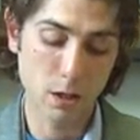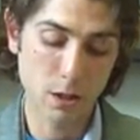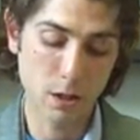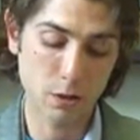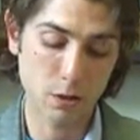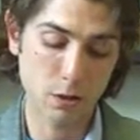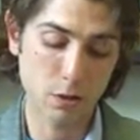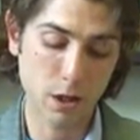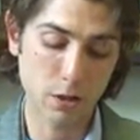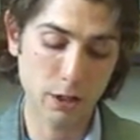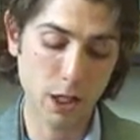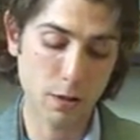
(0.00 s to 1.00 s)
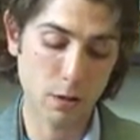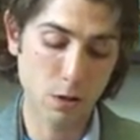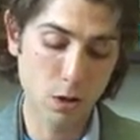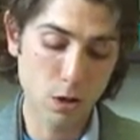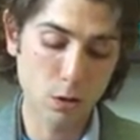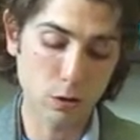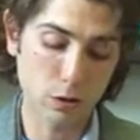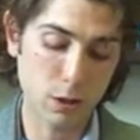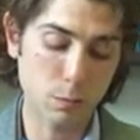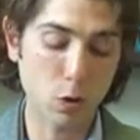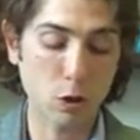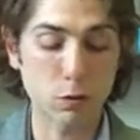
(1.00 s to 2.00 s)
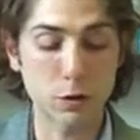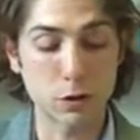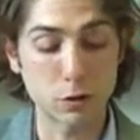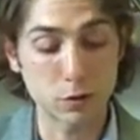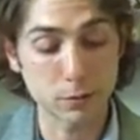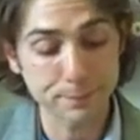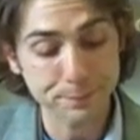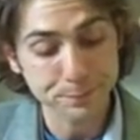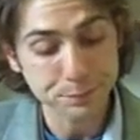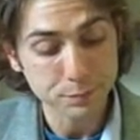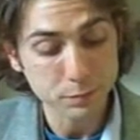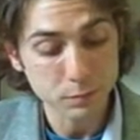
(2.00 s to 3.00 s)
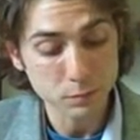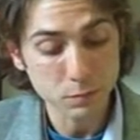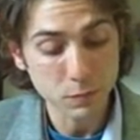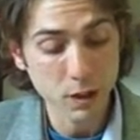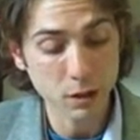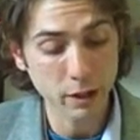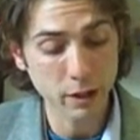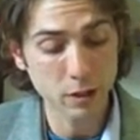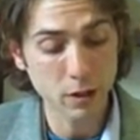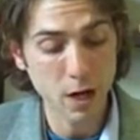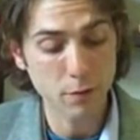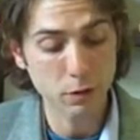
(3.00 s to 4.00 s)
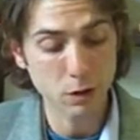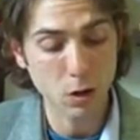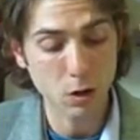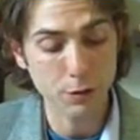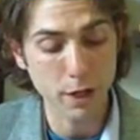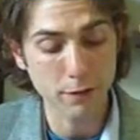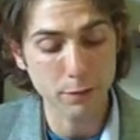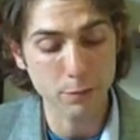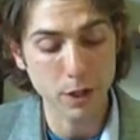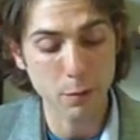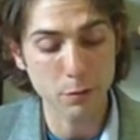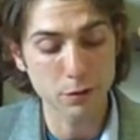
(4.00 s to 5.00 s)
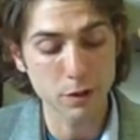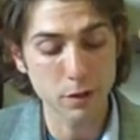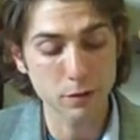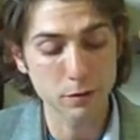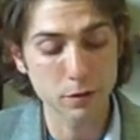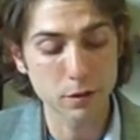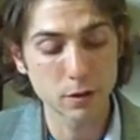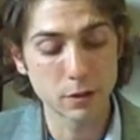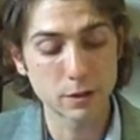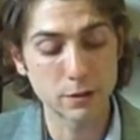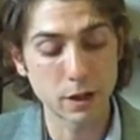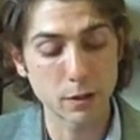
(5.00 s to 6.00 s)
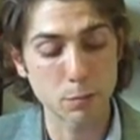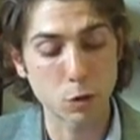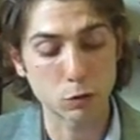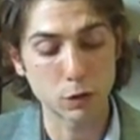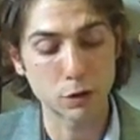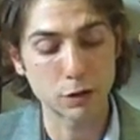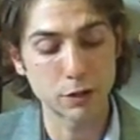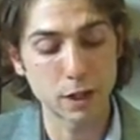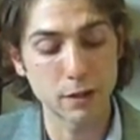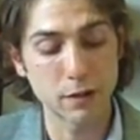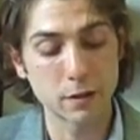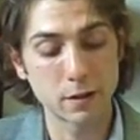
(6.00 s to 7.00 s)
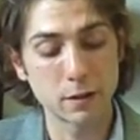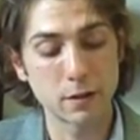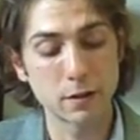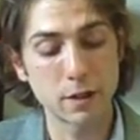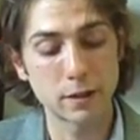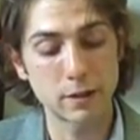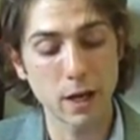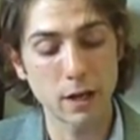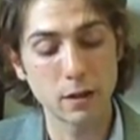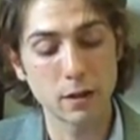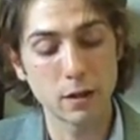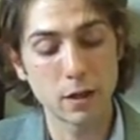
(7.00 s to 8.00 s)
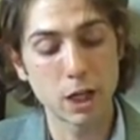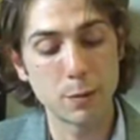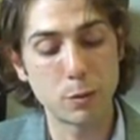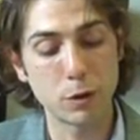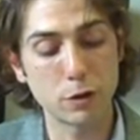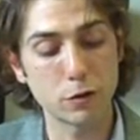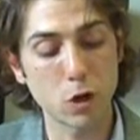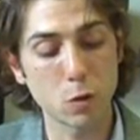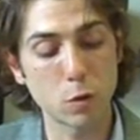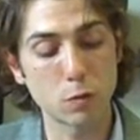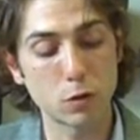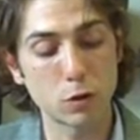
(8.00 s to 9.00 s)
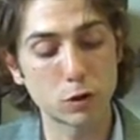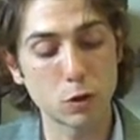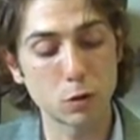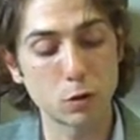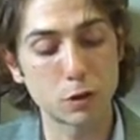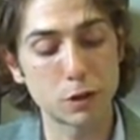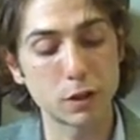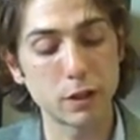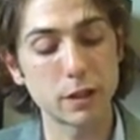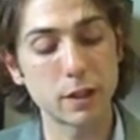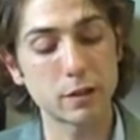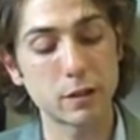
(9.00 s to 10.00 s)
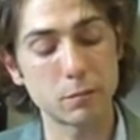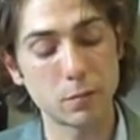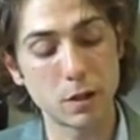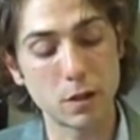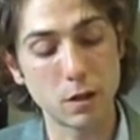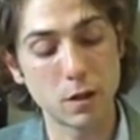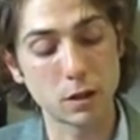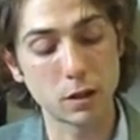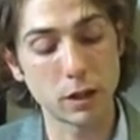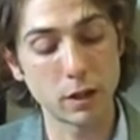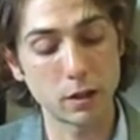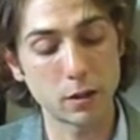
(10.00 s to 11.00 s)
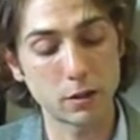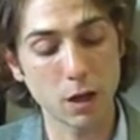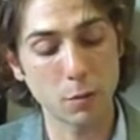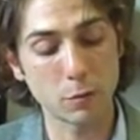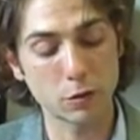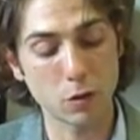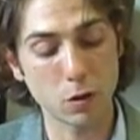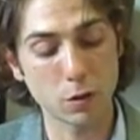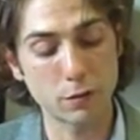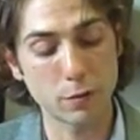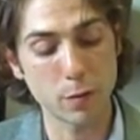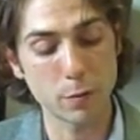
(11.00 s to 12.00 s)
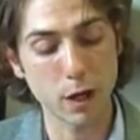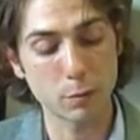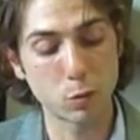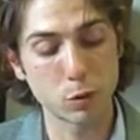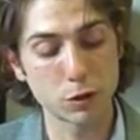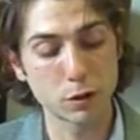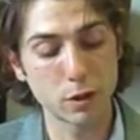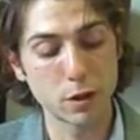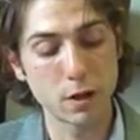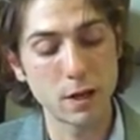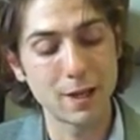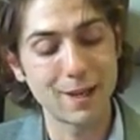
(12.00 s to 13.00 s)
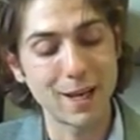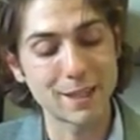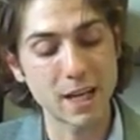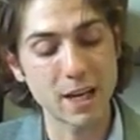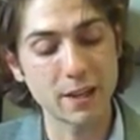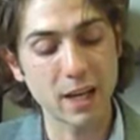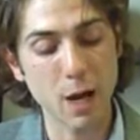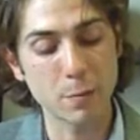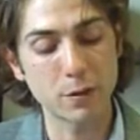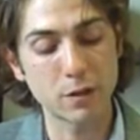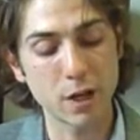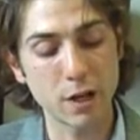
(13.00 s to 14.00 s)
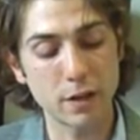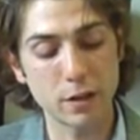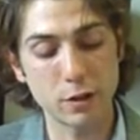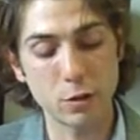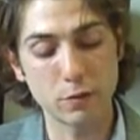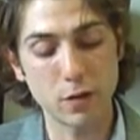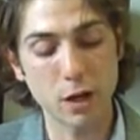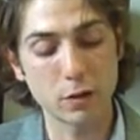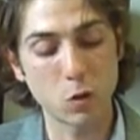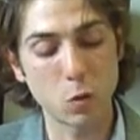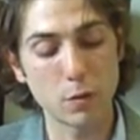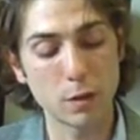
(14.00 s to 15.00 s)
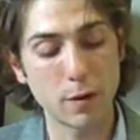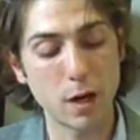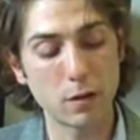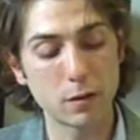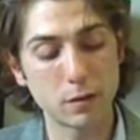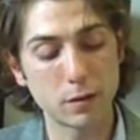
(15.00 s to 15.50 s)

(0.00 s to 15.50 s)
They stood there together, looking at Mark Richards. Clear, Everett called down from the top of the stairs. Sit, Mark Richards said. They sat. He put his arm over her shoulder and she leaned into him. Clear, Thomas called in from the back porch. Has anything happened tonight that you have not told me about?